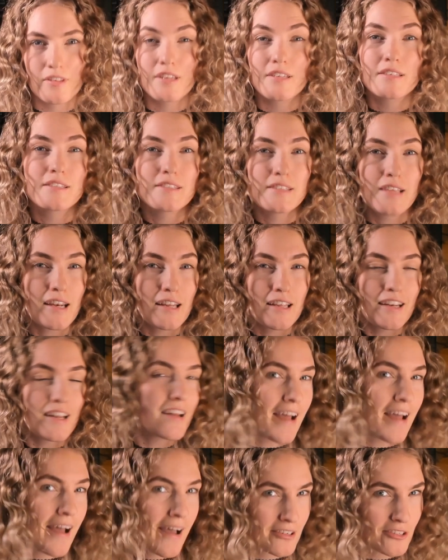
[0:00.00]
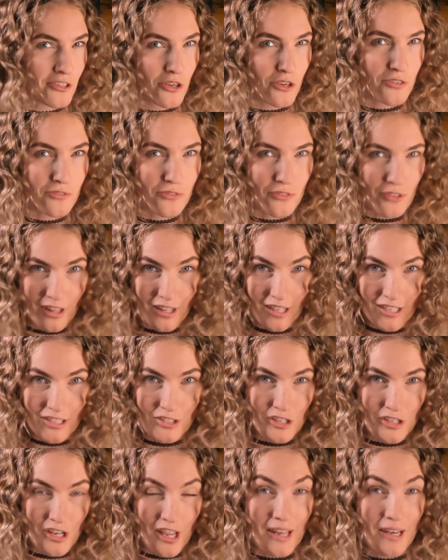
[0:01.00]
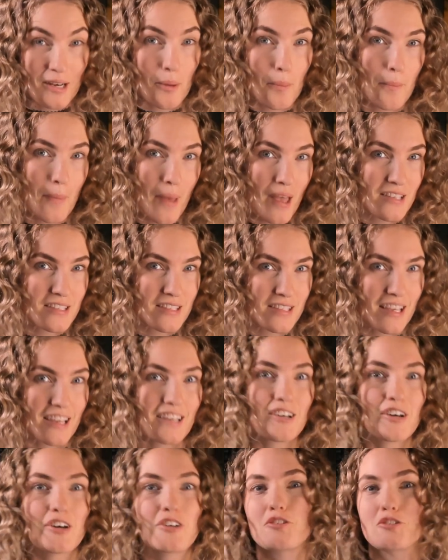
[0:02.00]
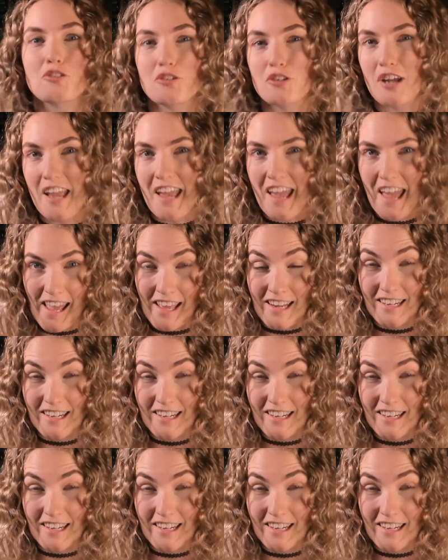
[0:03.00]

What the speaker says: Set in an unknown village in Basque country in